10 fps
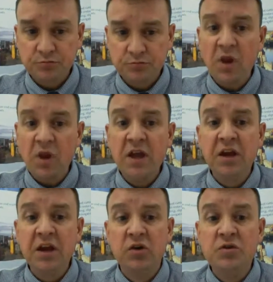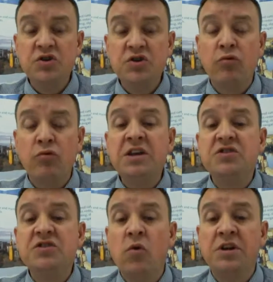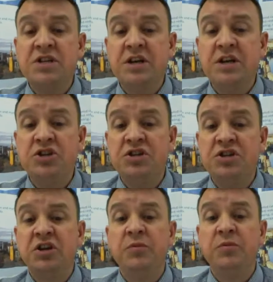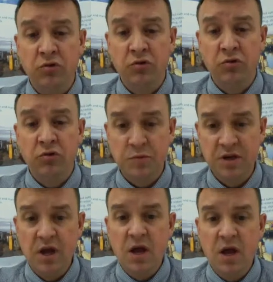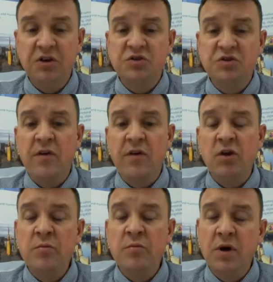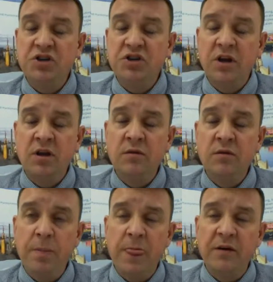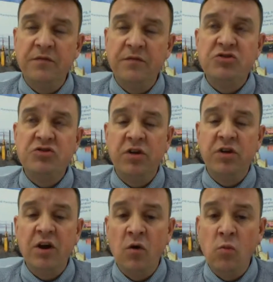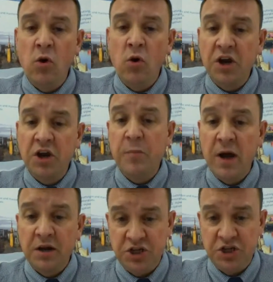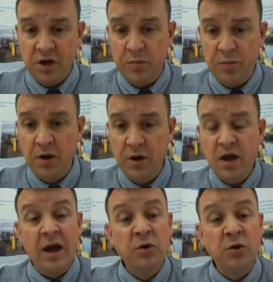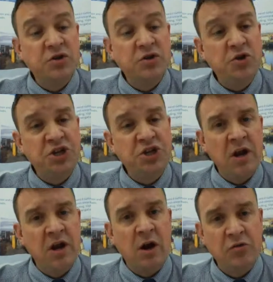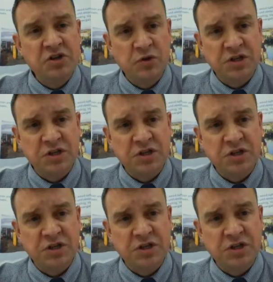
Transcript: It includes a range of organisations and community groups, because we're very much featuring on working in partnership and also sharing our resources.